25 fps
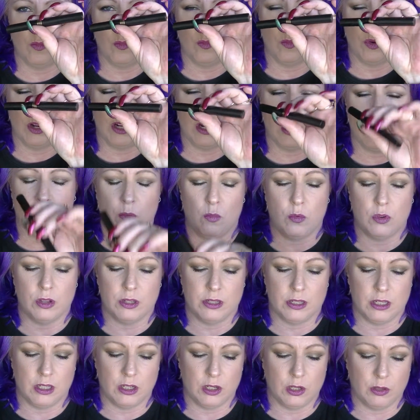when I
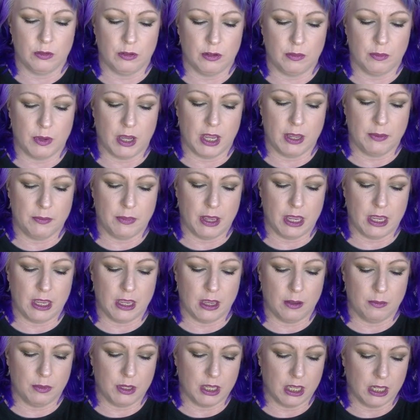was doing my
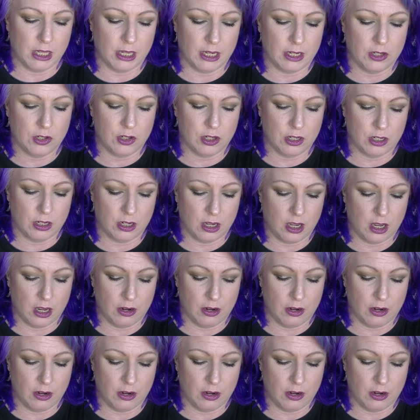makeup collection,